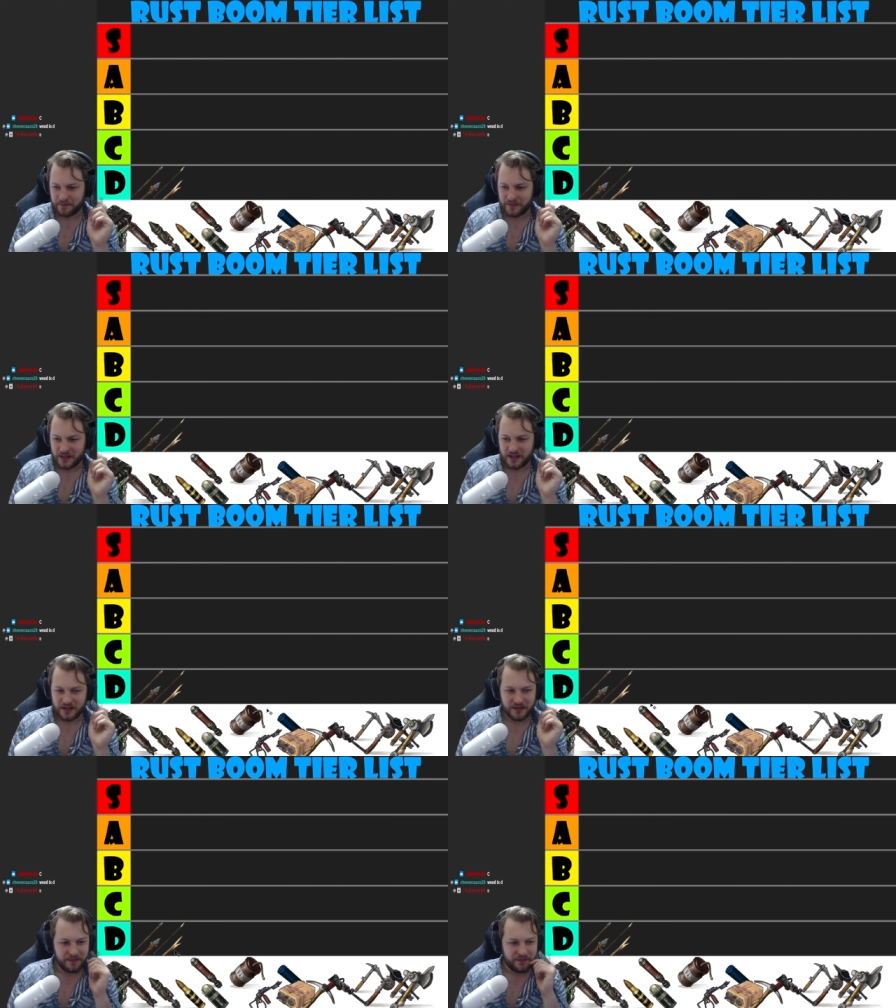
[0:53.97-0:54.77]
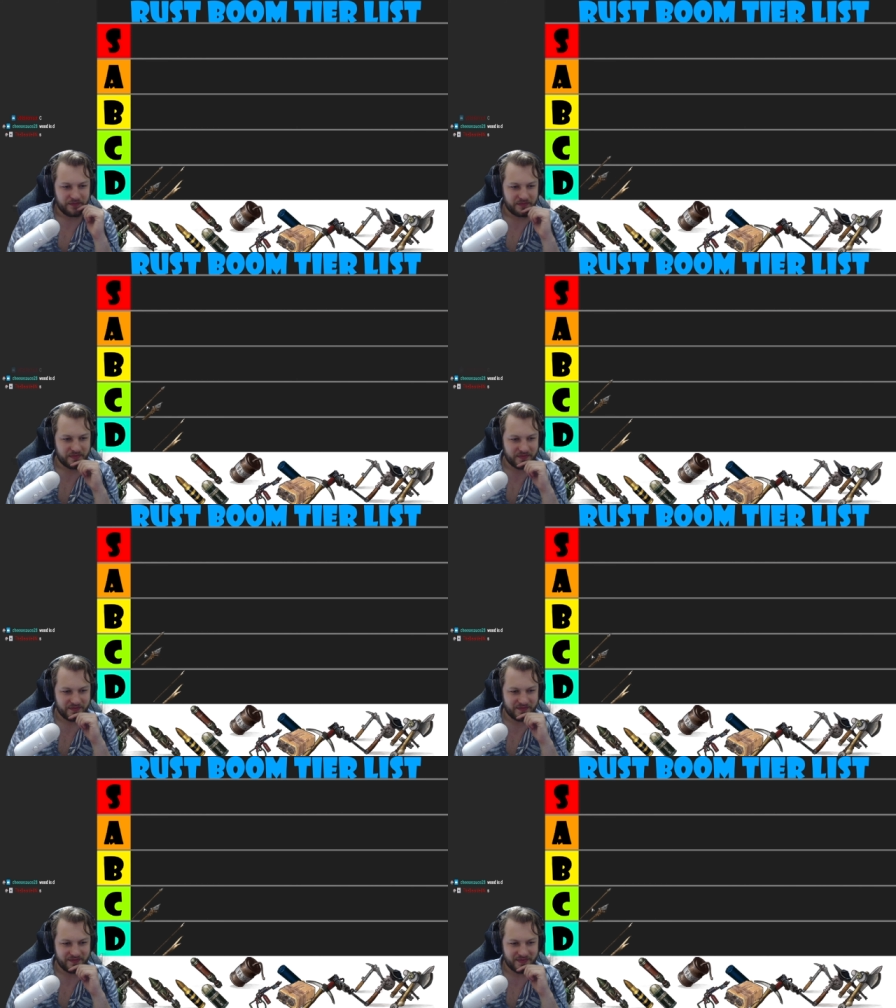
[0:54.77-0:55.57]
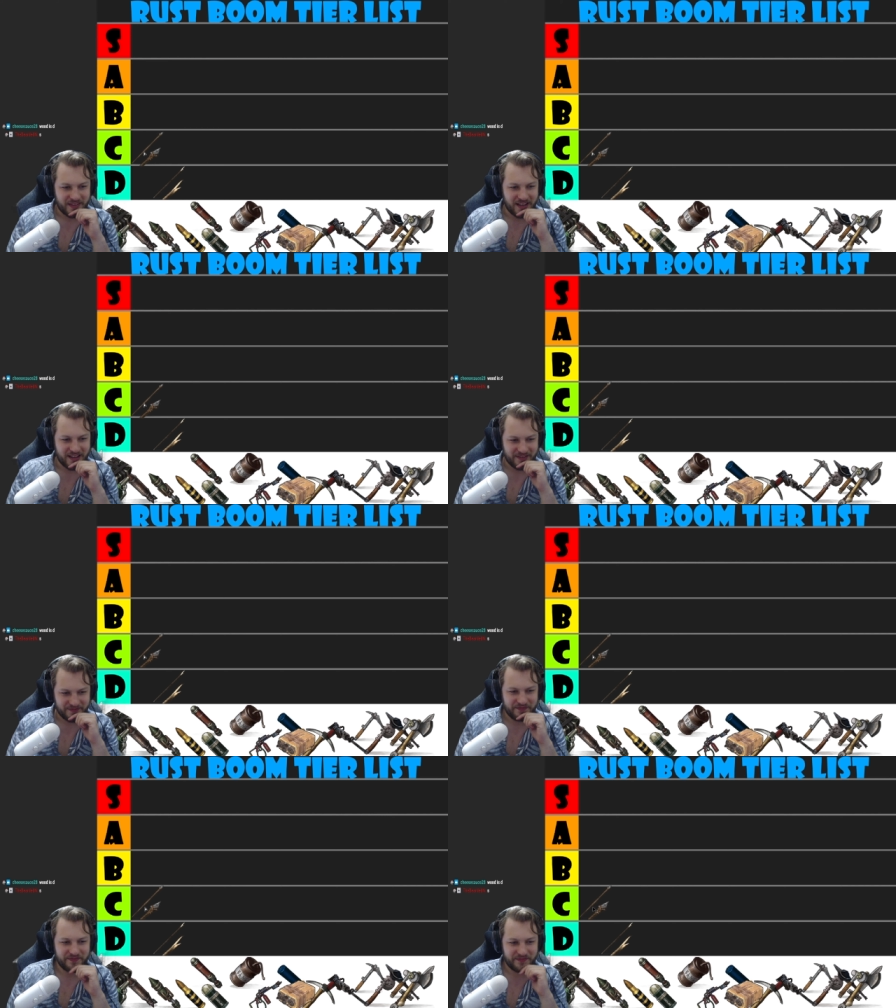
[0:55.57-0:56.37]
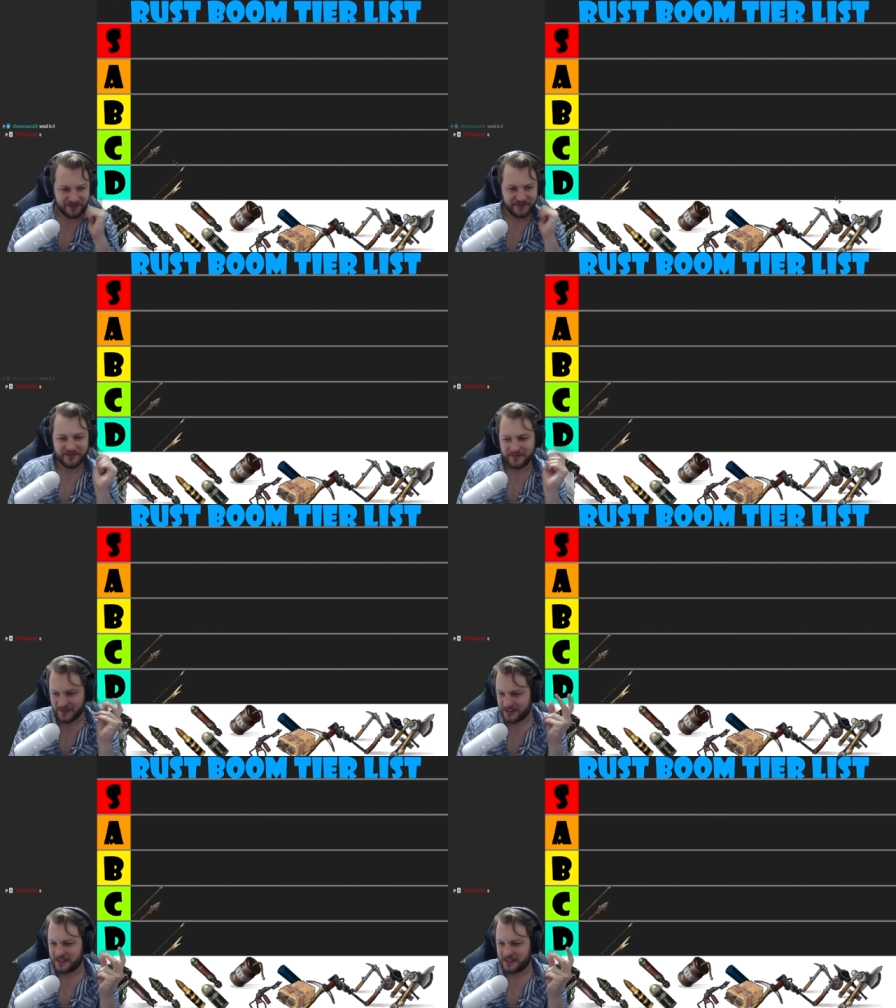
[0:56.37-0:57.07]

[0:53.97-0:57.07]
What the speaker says: In my opinion, if you have a soft side base,